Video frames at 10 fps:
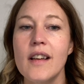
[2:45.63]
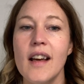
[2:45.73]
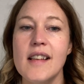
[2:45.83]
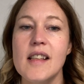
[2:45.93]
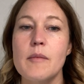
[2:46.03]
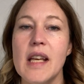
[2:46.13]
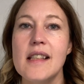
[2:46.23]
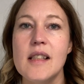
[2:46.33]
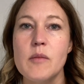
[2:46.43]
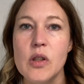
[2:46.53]
as it makes
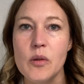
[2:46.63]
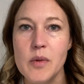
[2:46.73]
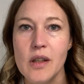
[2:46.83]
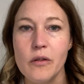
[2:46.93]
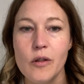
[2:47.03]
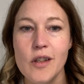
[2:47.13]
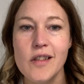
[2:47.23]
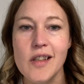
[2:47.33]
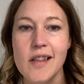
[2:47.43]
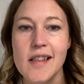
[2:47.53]
them stop
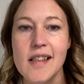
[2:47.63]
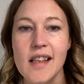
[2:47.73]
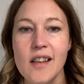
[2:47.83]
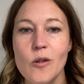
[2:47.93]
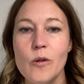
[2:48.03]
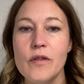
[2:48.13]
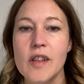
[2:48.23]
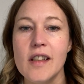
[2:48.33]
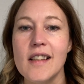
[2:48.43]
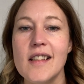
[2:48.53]
self-criticizing or
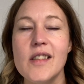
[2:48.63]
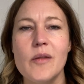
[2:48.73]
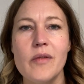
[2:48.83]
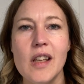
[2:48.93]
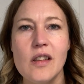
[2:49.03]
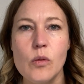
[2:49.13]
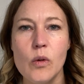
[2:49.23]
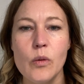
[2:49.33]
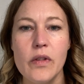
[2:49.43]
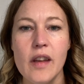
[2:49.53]
fearing that something is
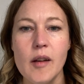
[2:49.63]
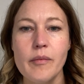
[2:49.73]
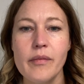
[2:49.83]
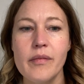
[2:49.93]
wrong with them.